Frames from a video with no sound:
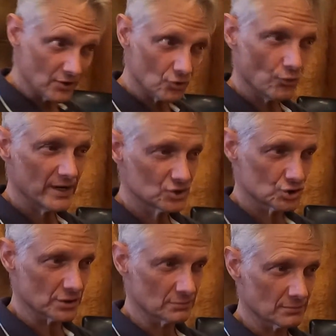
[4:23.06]
good
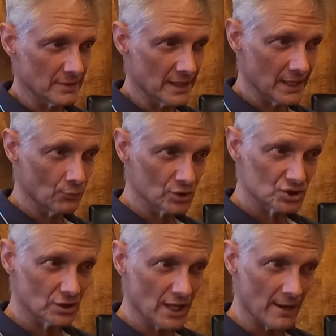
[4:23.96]
question. And I wish
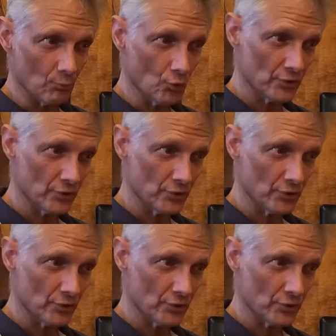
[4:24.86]
a lot more